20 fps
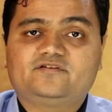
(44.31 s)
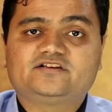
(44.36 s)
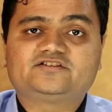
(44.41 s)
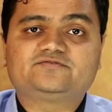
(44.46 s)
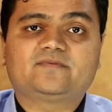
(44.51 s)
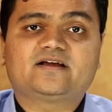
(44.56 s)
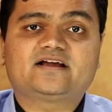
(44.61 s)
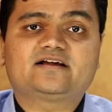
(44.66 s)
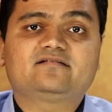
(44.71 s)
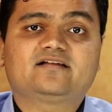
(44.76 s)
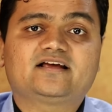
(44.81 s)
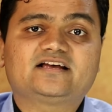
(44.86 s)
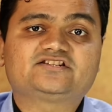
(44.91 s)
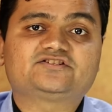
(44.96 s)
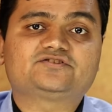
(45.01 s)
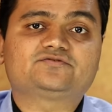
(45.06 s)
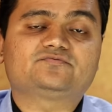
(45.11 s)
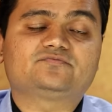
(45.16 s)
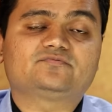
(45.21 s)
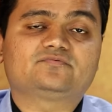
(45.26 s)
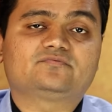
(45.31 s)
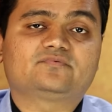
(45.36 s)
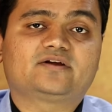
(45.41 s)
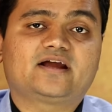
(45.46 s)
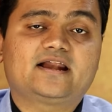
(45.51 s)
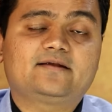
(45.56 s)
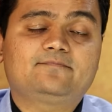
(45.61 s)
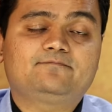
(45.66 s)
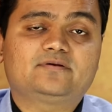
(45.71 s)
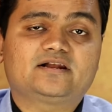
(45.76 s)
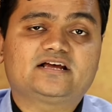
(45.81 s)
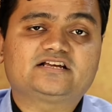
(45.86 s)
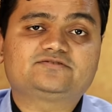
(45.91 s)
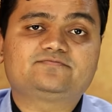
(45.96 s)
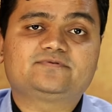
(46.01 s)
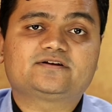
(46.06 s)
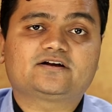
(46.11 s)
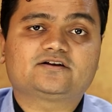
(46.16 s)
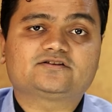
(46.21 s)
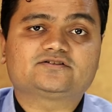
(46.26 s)
which may rest, get pressed
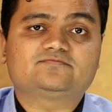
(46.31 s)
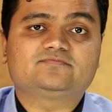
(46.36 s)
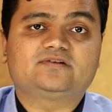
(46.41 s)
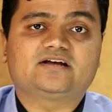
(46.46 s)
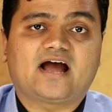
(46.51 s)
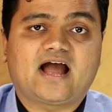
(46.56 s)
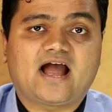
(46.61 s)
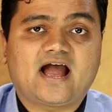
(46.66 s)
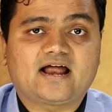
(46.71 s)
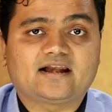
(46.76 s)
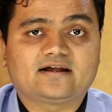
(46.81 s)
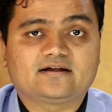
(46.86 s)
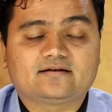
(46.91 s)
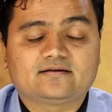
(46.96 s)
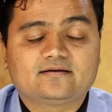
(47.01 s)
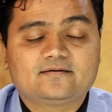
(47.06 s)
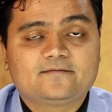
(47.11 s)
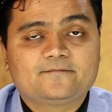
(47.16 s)
because of the hand,